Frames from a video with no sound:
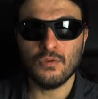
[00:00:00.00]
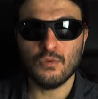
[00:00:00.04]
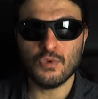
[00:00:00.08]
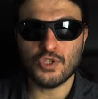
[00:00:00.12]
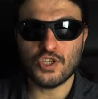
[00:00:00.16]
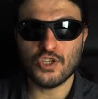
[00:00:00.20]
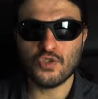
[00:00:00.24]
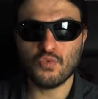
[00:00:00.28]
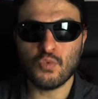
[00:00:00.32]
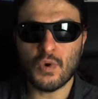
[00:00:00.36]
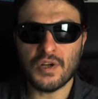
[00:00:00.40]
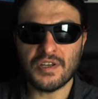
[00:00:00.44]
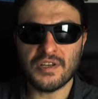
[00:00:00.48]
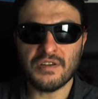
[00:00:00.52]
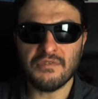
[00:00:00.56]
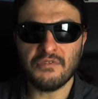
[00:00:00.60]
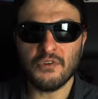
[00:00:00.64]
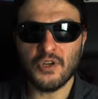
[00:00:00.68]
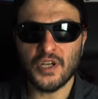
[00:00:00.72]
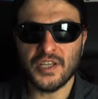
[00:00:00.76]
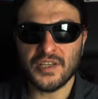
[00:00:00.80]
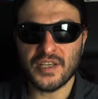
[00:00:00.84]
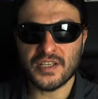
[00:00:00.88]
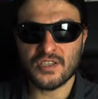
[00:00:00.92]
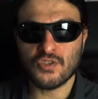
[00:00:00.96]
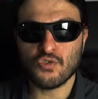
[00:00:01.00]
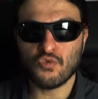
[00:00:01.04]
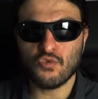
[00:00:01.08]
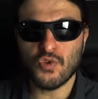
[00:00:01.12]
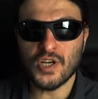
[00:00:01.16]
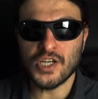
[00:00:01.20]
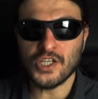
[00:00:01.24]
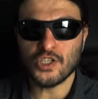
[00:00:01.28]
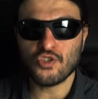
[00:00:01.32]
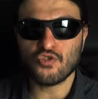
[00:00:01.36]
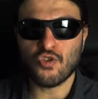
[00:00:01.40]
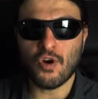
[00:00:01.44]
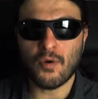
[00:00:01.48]
which is wonderful. It doesn't
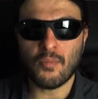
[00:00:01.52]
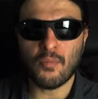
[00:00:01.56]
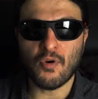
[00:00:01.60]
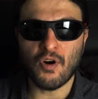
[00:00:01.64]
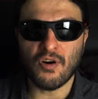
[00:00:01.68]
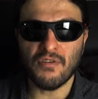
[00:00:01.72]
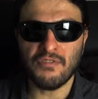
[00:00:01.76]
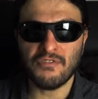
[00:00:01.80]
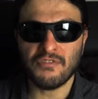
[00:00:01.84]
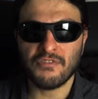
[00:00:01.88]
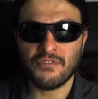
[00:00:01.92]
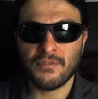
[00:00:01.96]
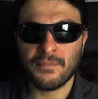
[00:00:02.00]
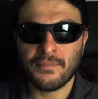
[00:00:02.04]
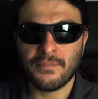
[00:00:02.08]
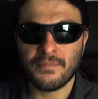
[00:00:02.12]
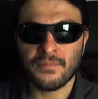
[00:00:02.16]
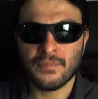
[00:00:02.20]
really drop off.